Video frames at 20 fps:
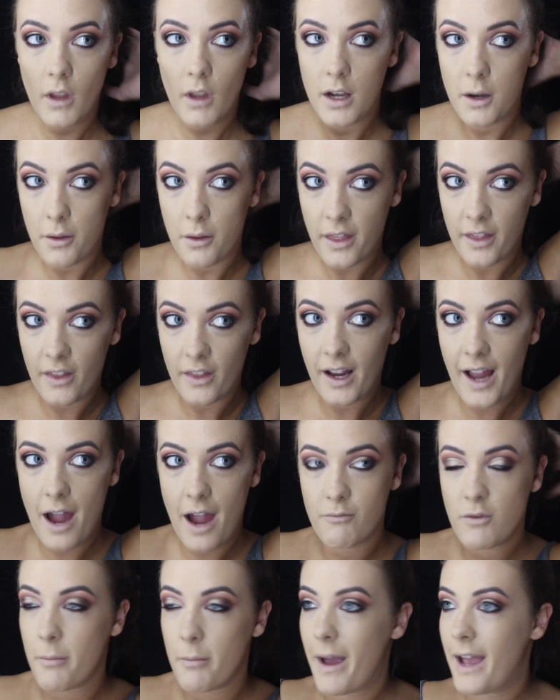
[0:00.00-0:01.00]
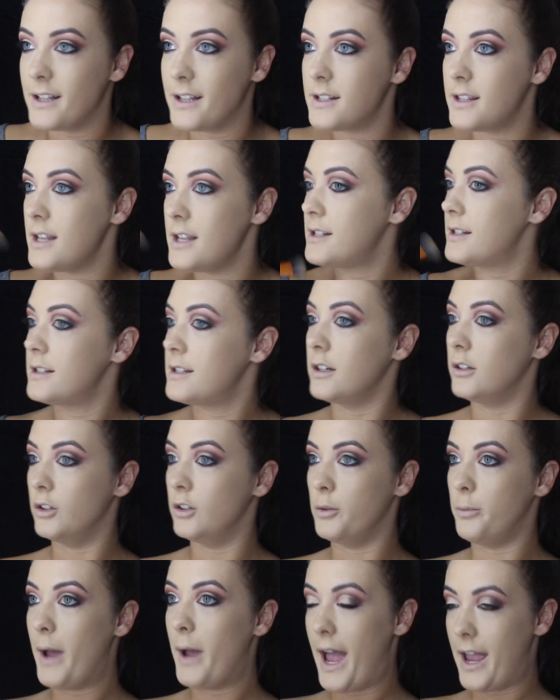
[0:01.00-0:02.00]
Now I think the camera makes this still
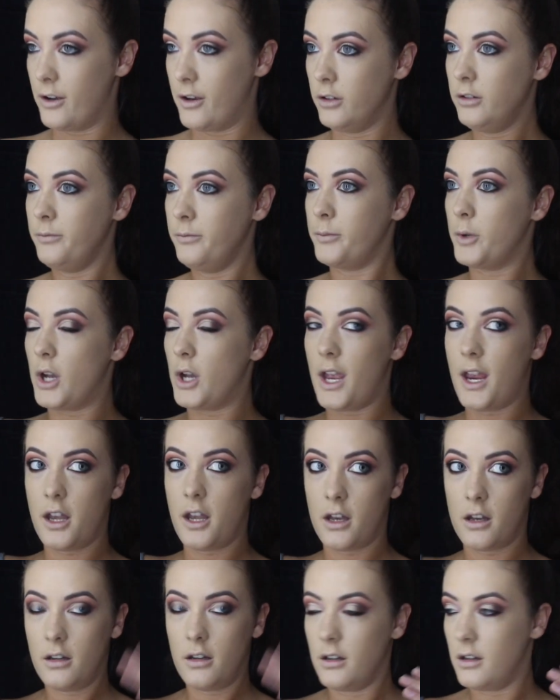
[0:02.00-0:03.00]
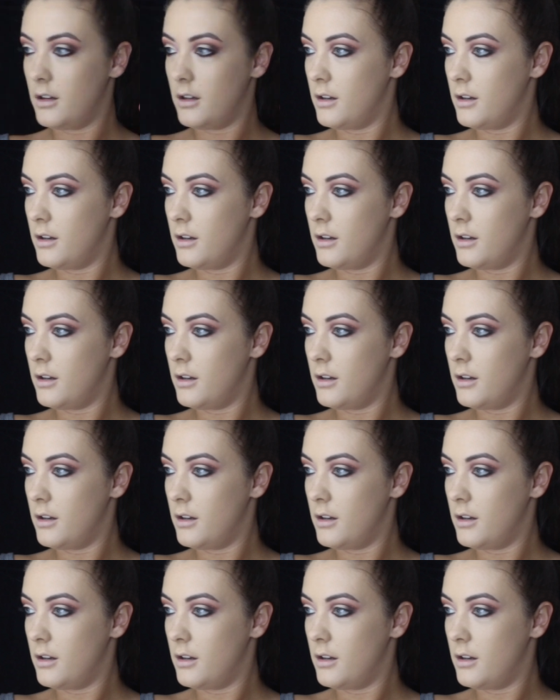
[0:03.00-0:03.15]
look pale, but in